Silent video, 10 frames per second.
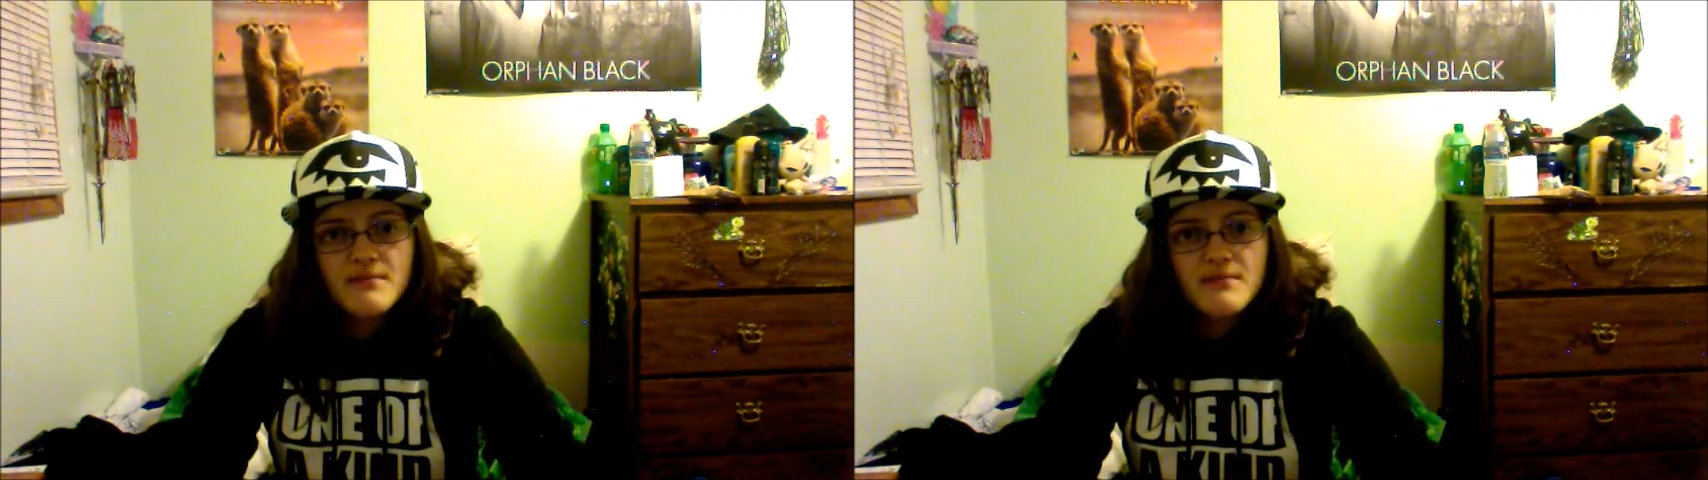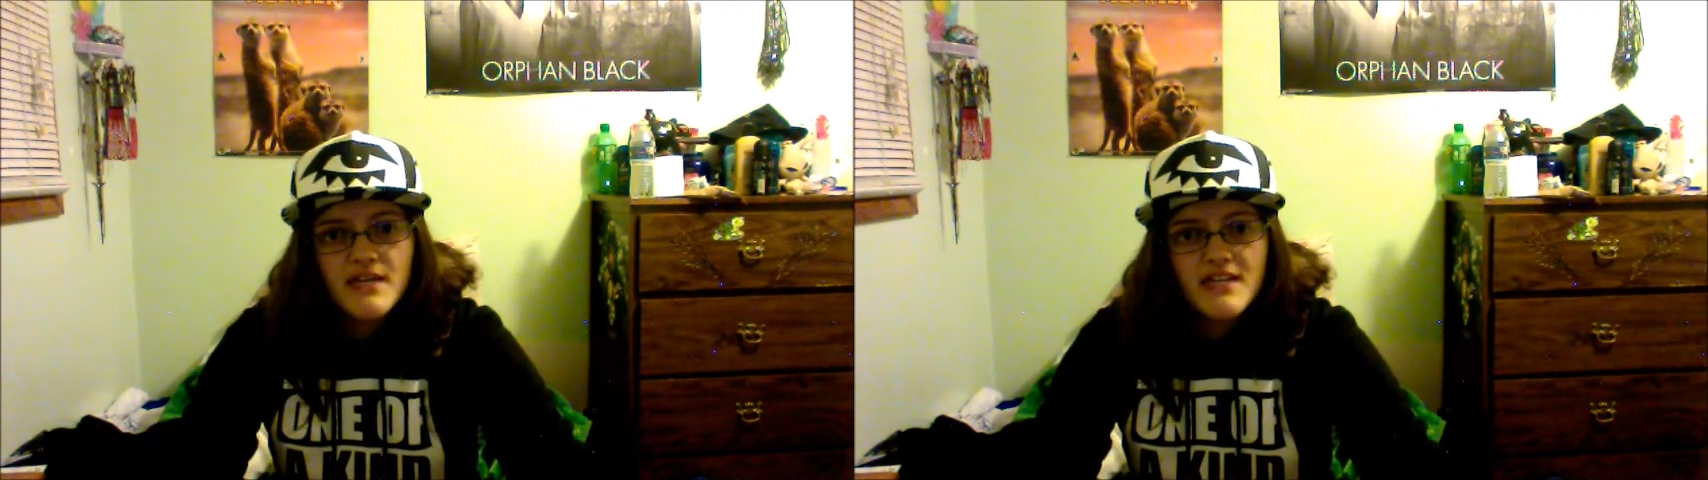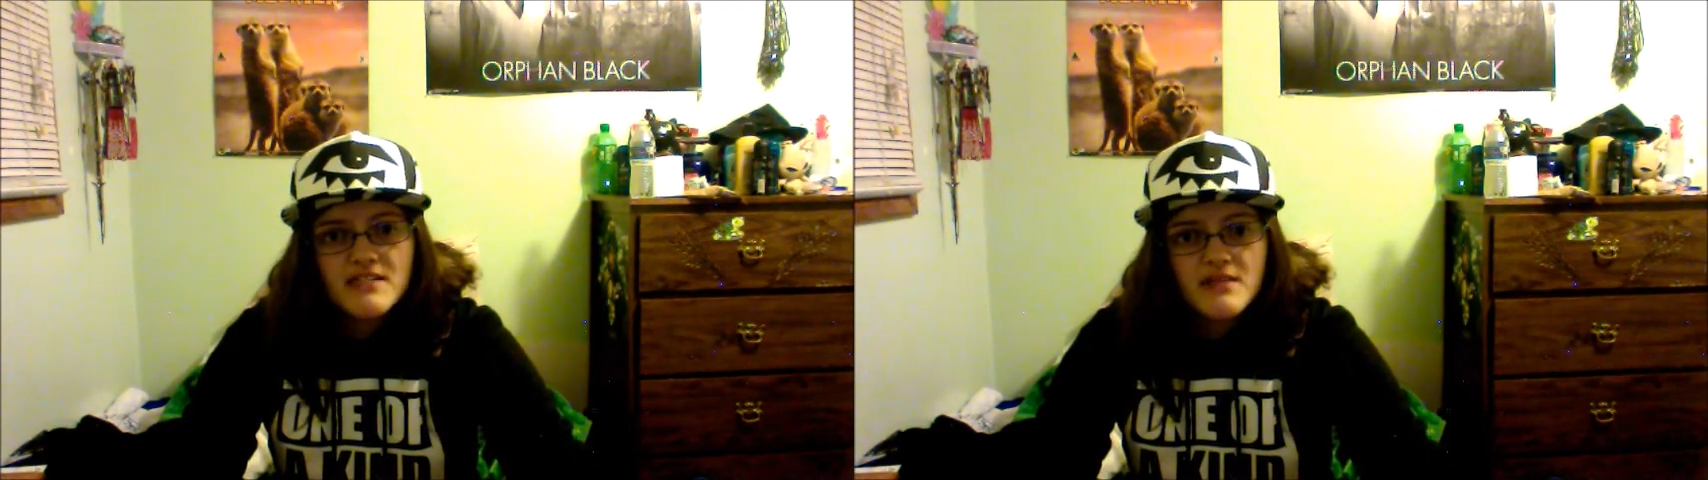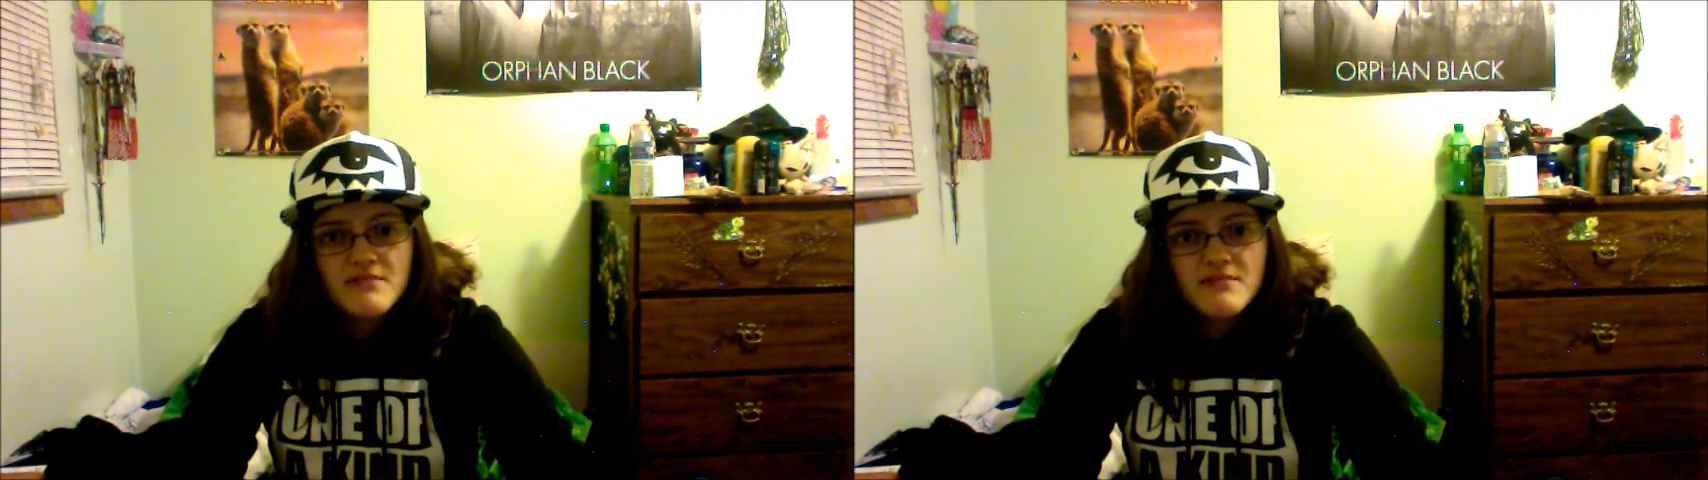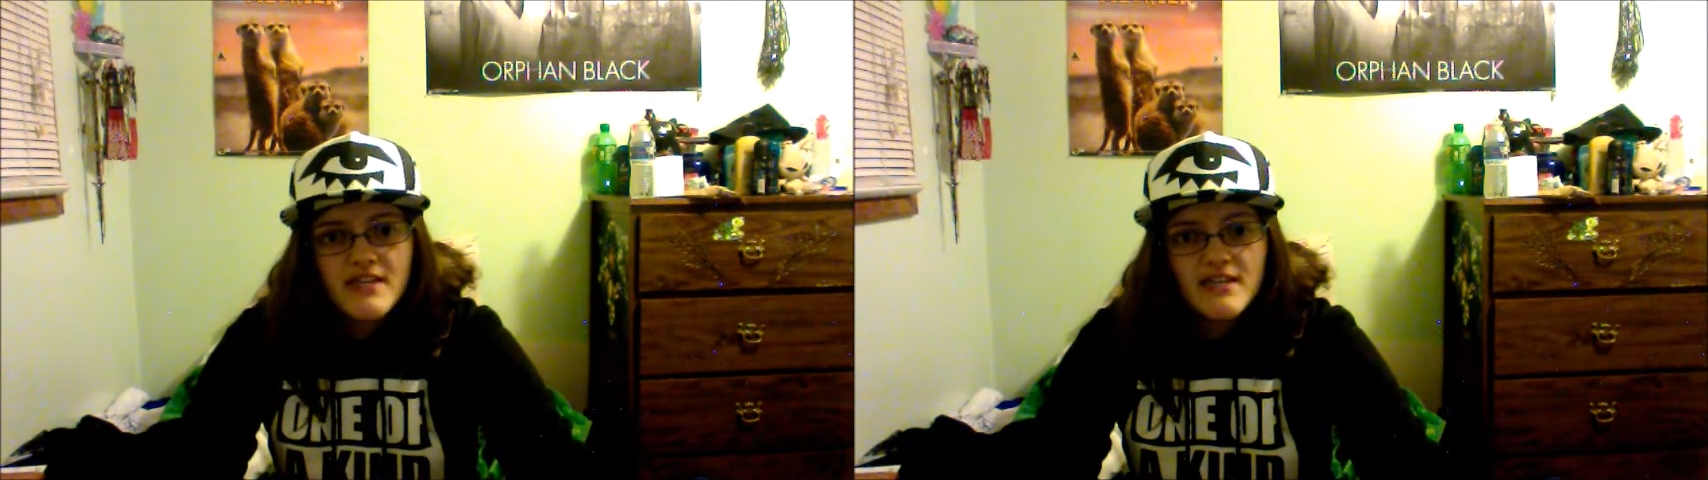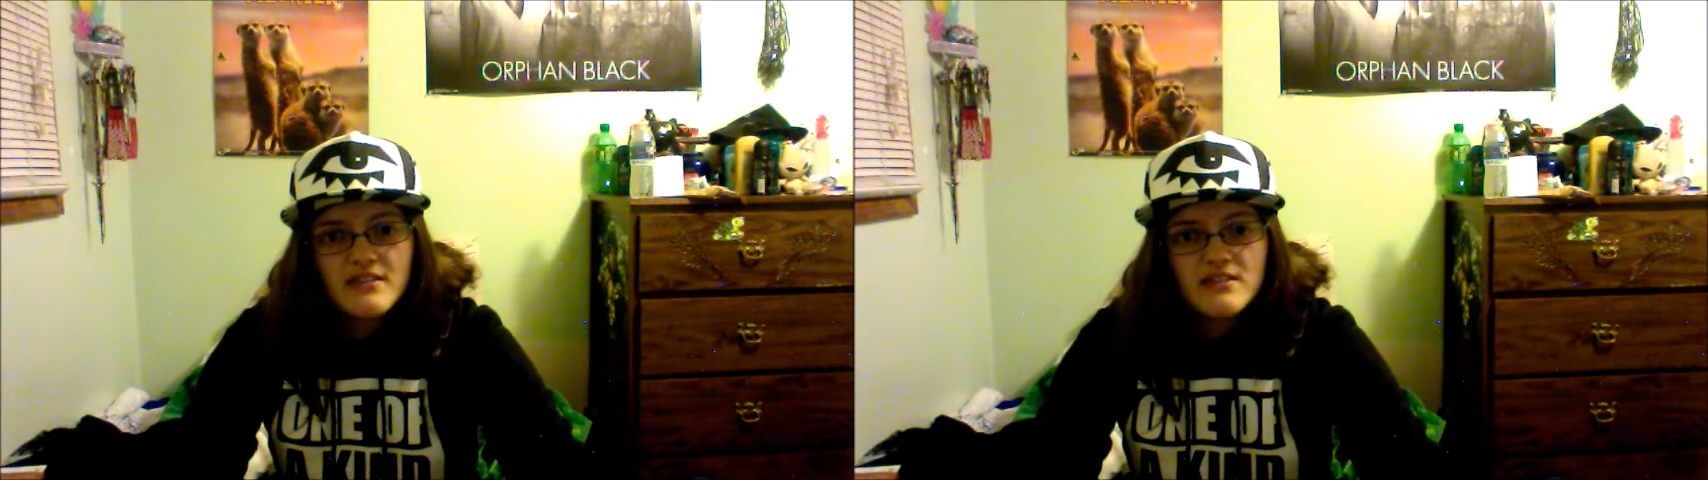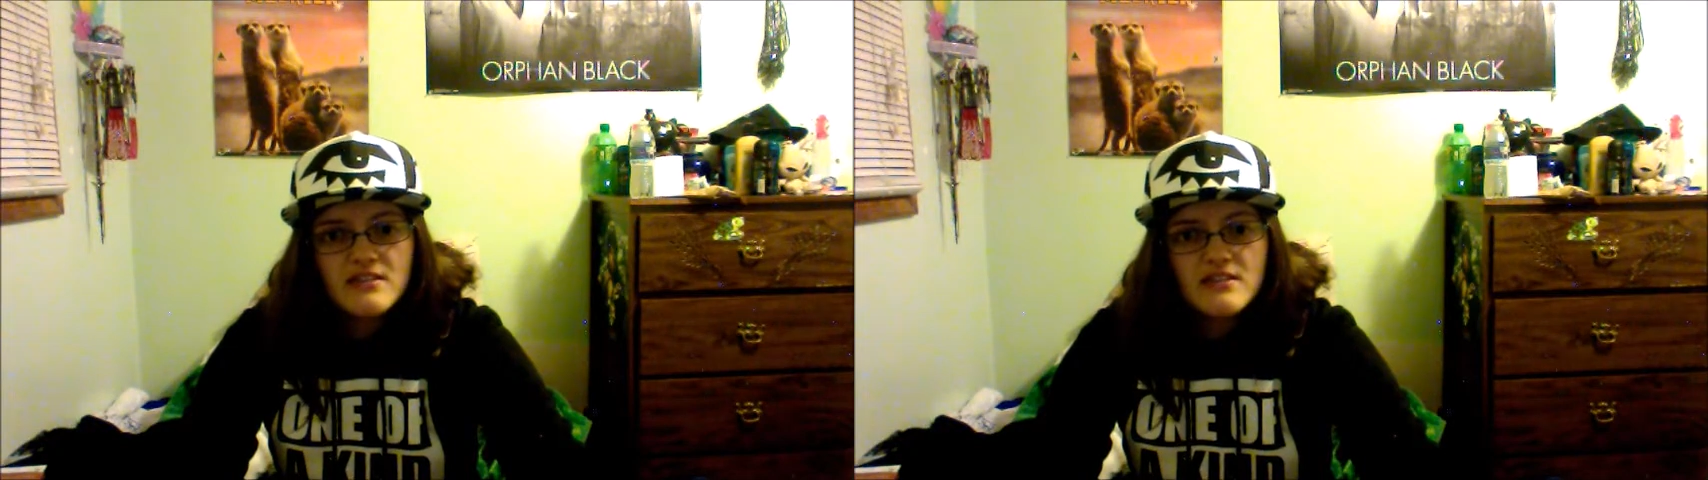me on some days.